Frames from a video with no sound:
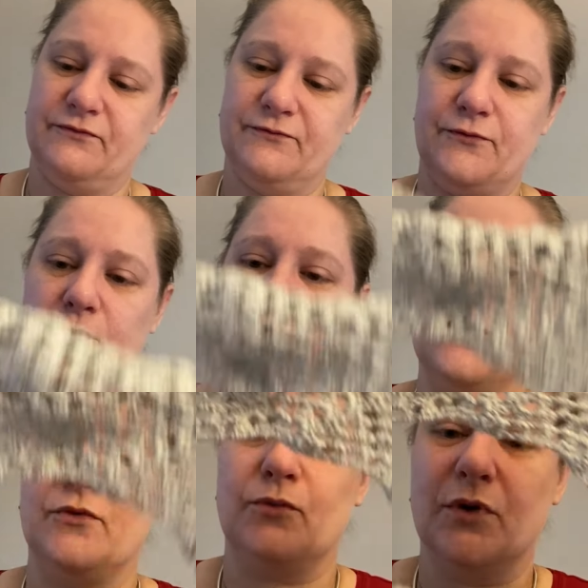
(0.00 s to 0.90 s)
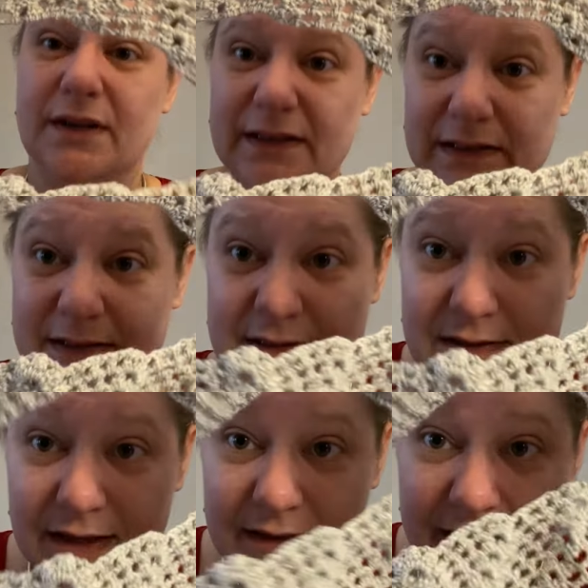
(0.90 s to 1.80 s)
for what it
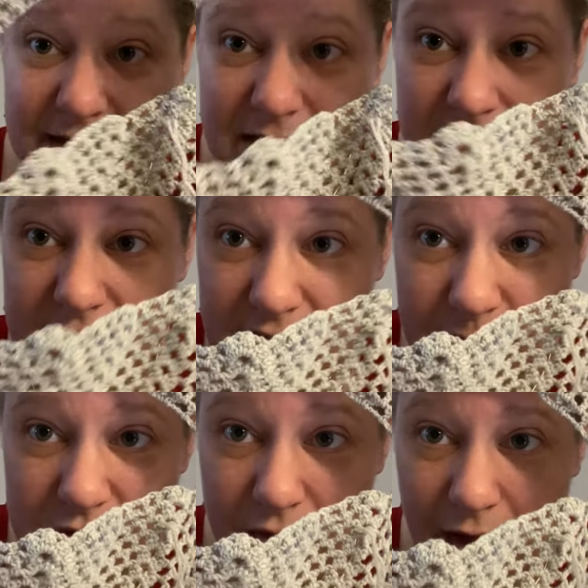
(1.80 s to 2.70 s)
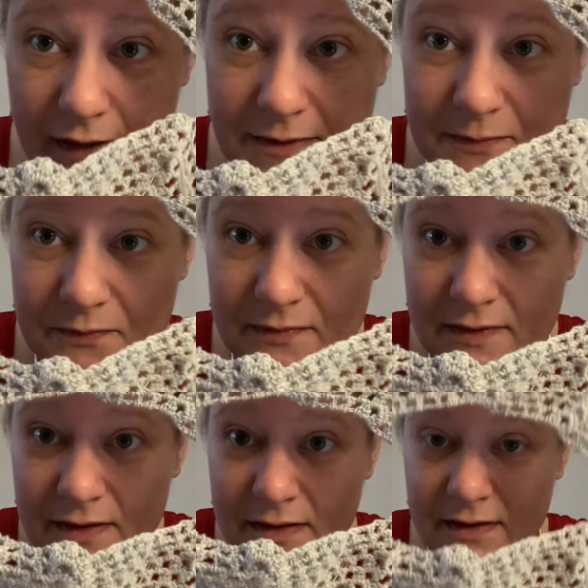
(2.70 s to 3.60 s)
is, at least. It seems okay.
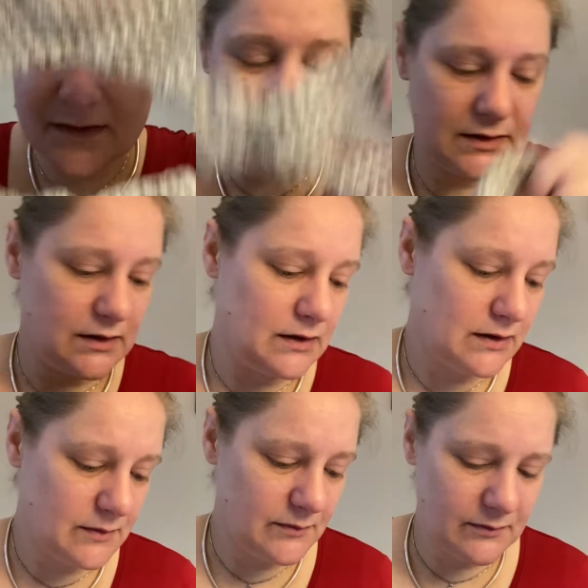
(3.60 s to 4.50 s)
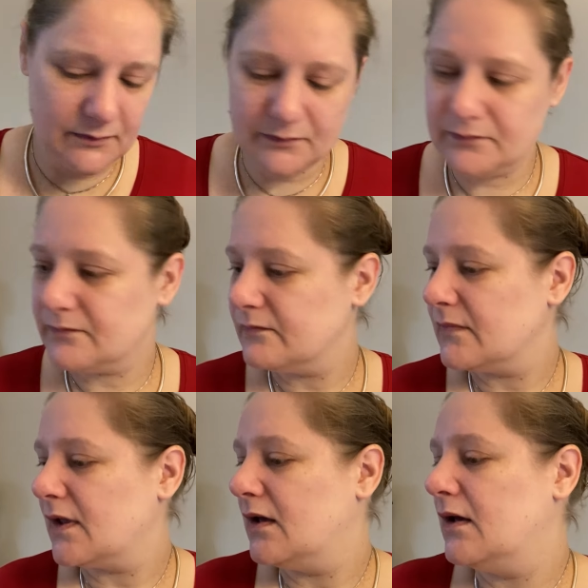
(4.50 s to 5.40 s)
And
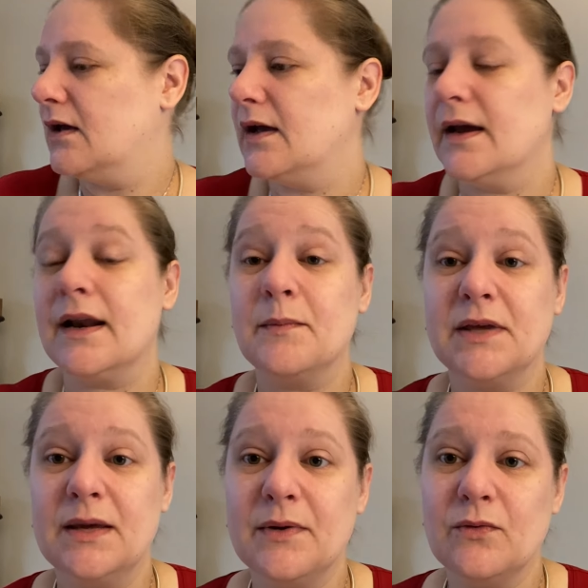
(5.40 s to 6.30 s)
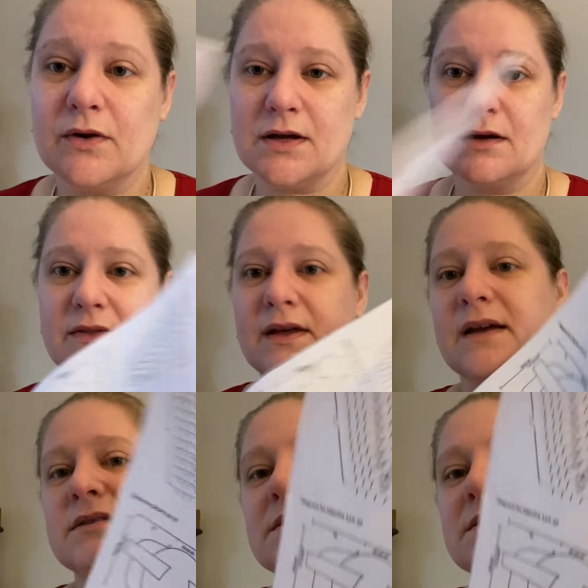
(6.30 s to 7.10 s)
I'm keeping working on that.